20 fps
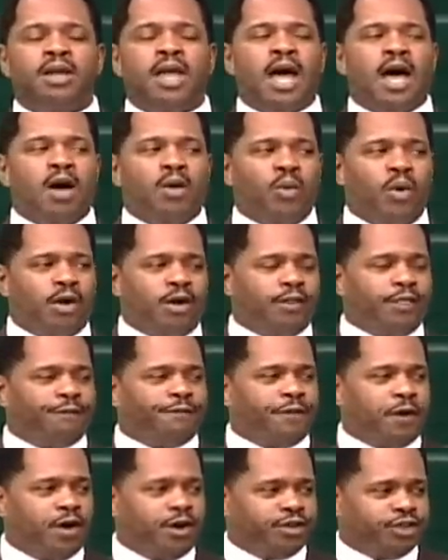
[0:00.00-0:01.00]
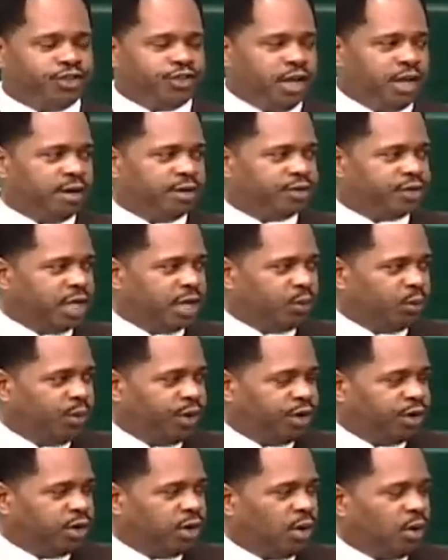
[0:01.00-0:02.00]
Now, one of the first things
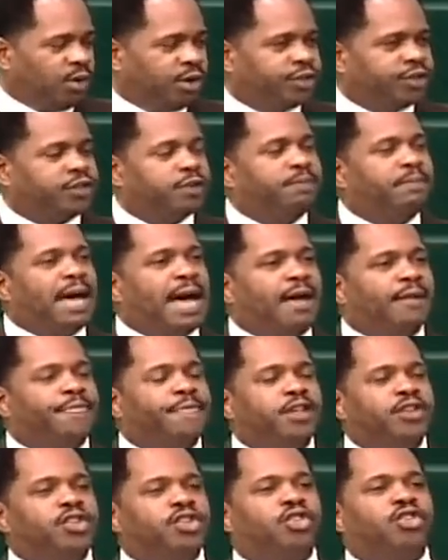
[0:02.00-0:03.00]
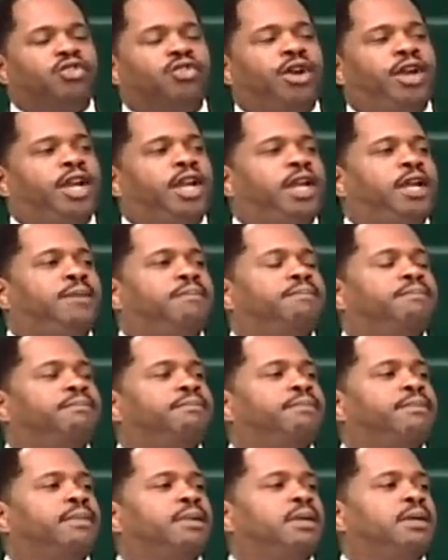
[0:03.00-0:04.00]
that we notice about this
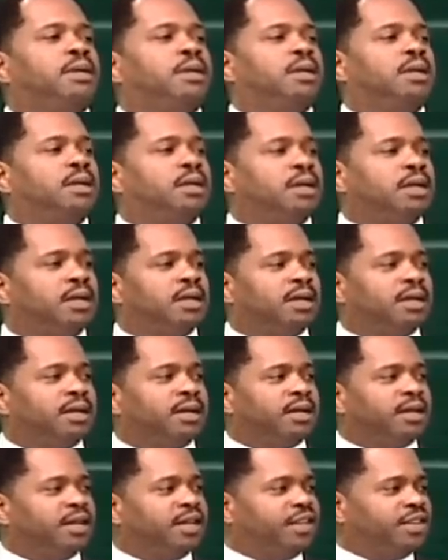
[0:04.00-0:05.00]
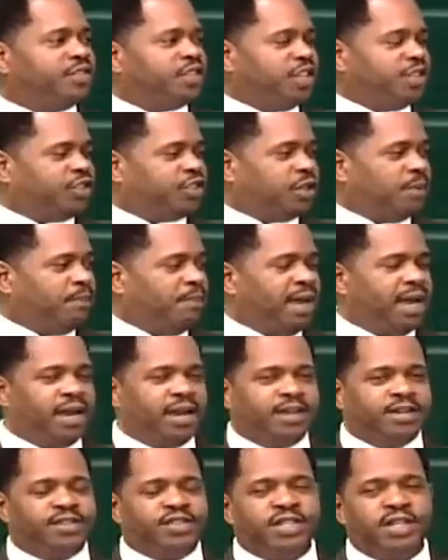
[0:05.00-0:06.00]
dream is its
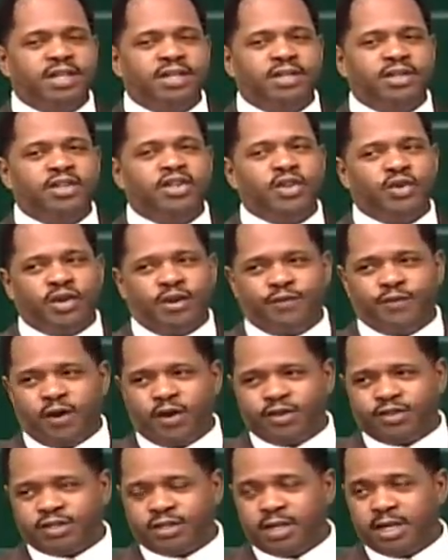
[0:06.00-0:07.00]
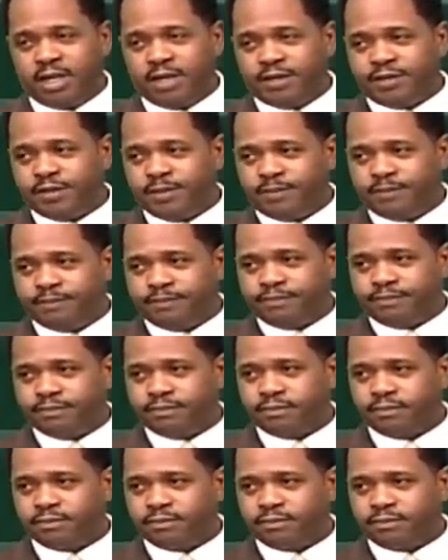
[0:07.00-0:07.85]
amazing universalism.